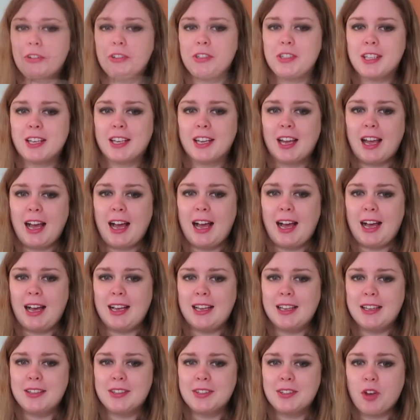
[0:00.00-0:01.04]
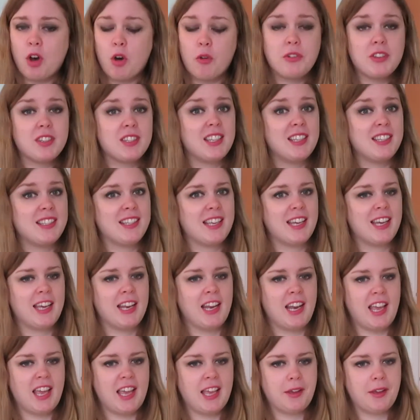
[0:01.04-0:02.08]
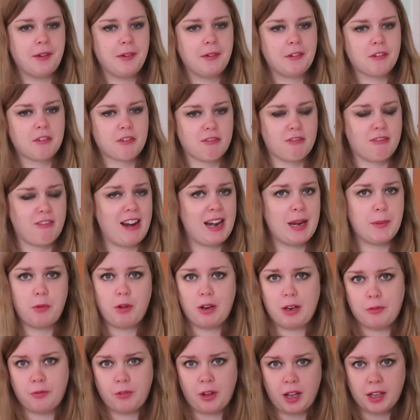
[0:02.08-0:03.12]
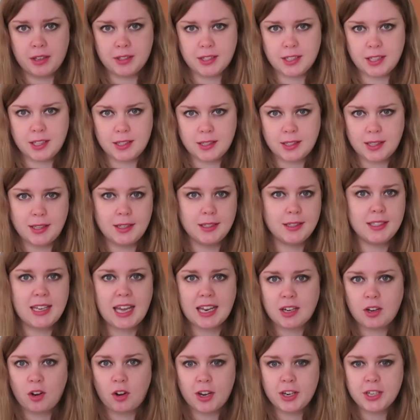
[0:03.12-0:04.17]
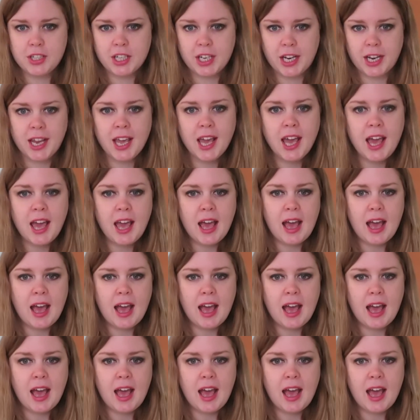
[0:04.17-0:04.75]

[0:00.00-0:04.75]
cruising has obviously seen incredible advances in technology